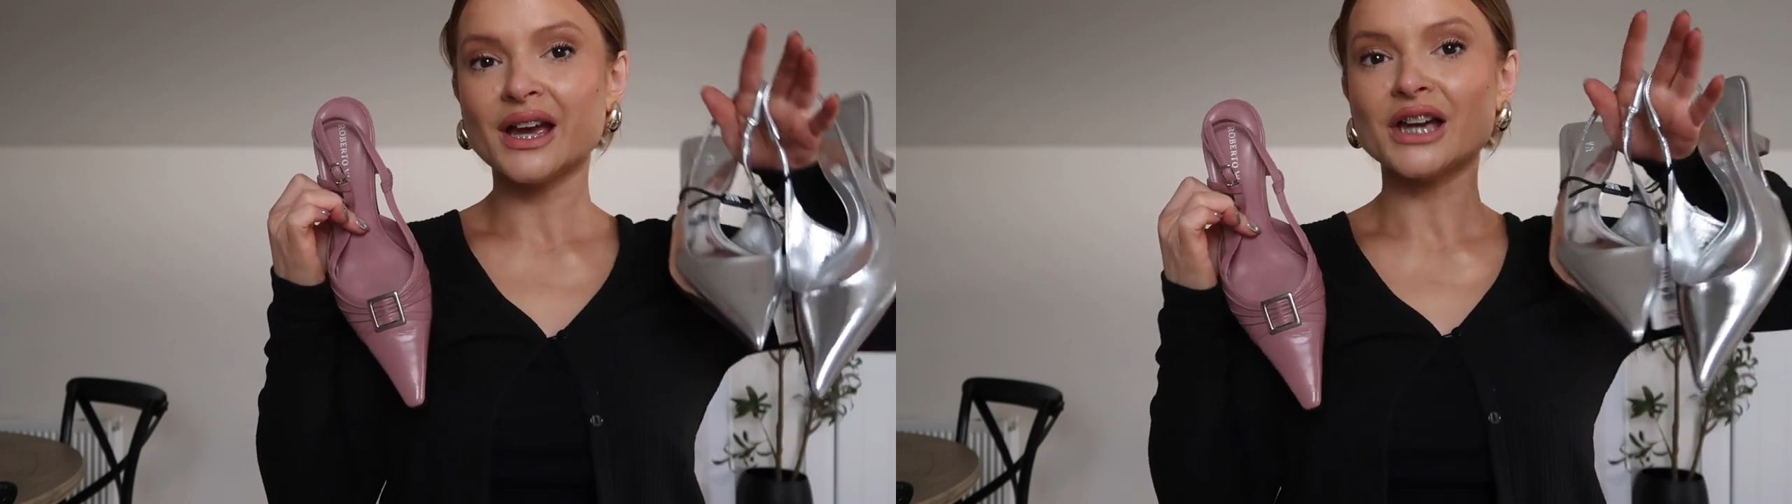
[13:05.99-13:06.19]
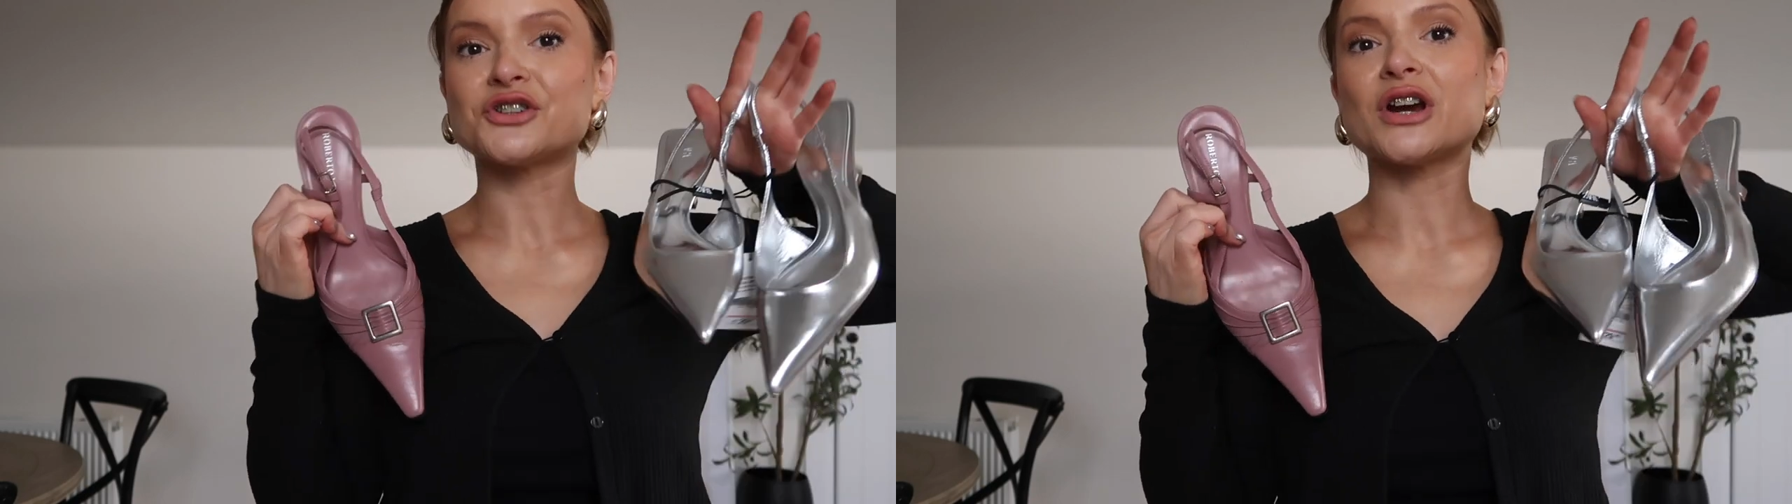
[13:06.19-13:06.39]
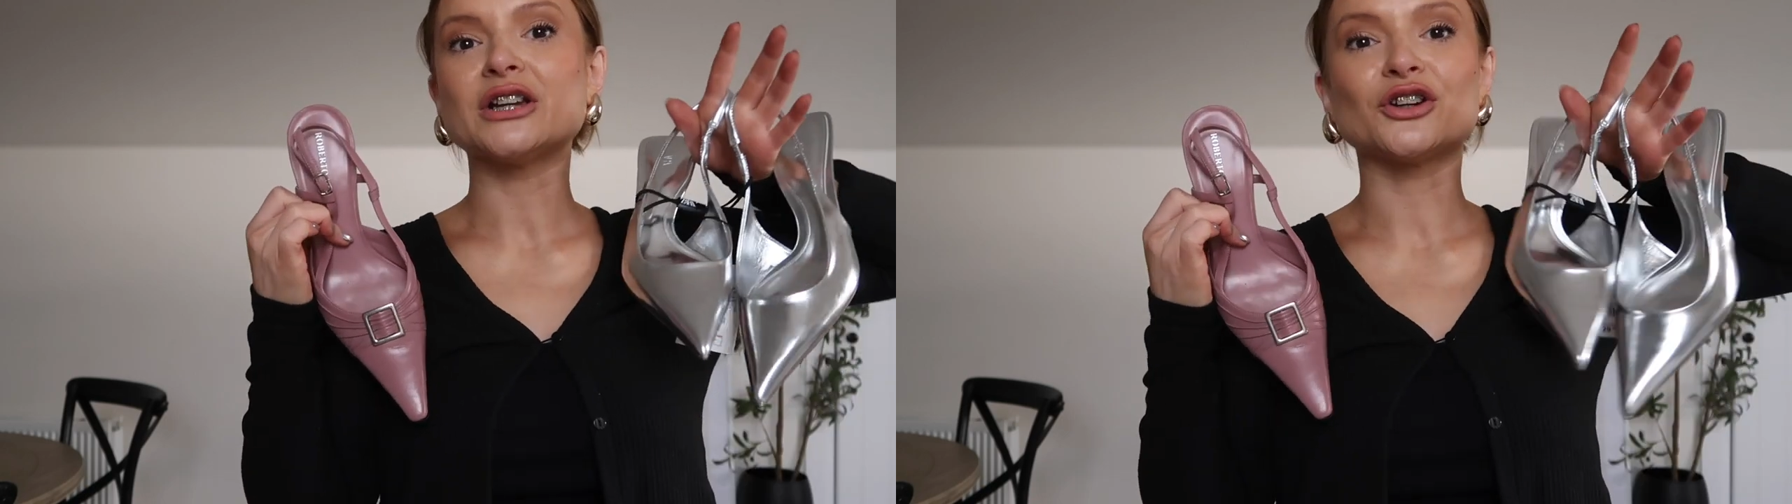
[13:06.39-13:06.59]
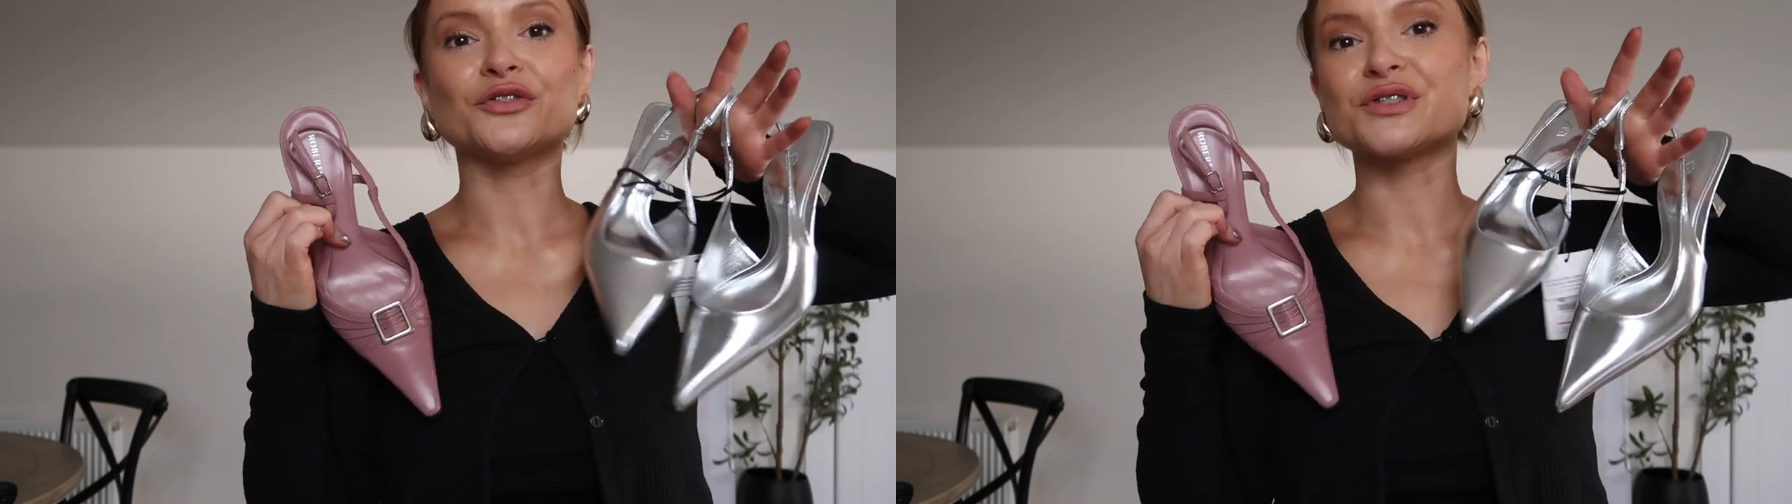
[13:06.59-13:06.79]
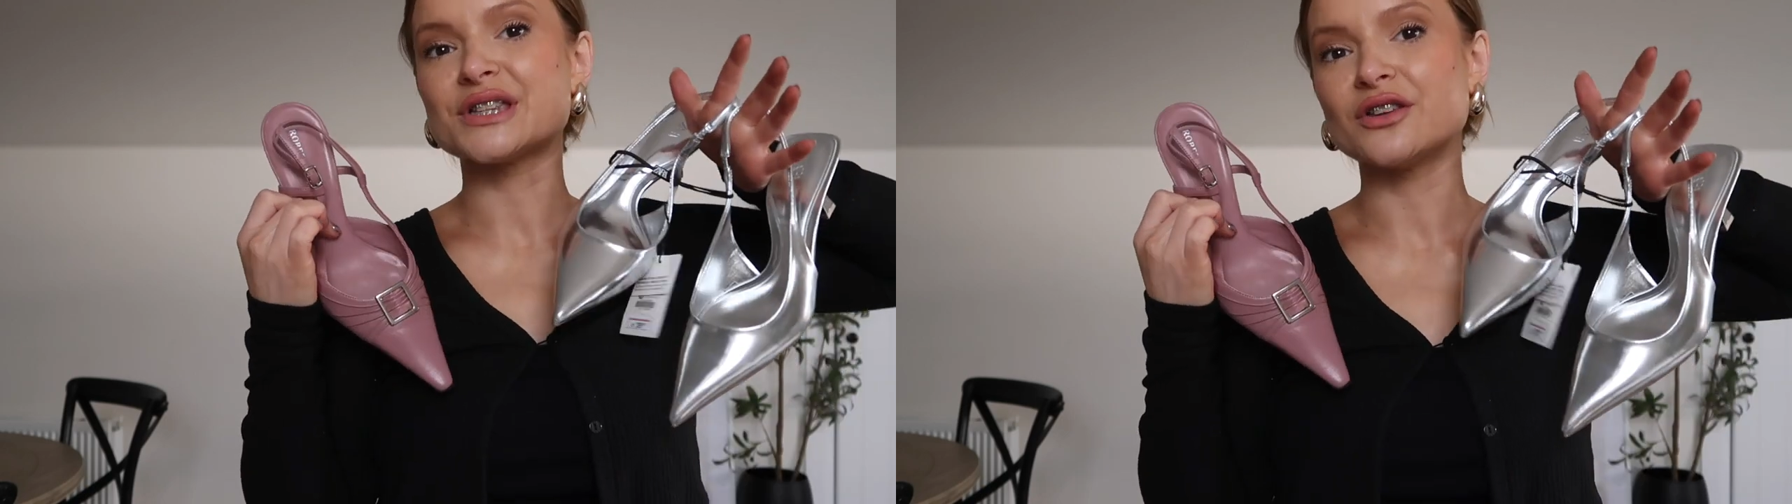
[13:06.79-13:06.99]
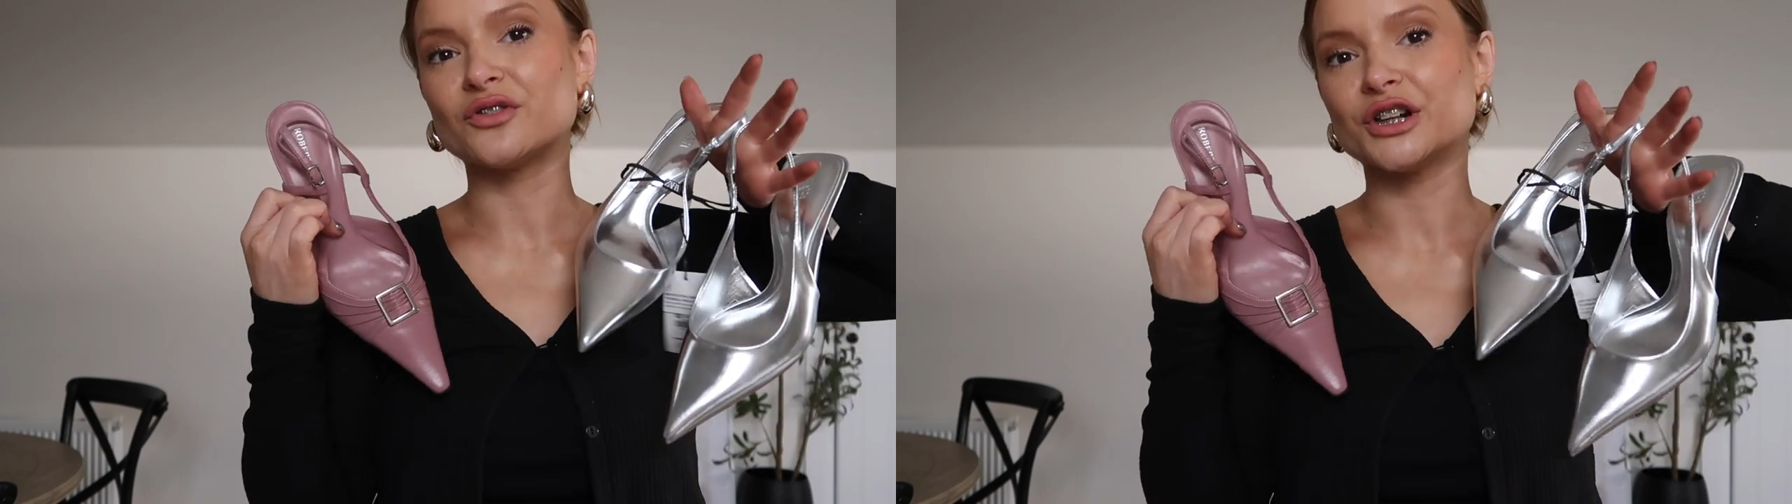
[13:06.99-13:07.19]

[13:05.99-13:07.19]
I tried looking for silver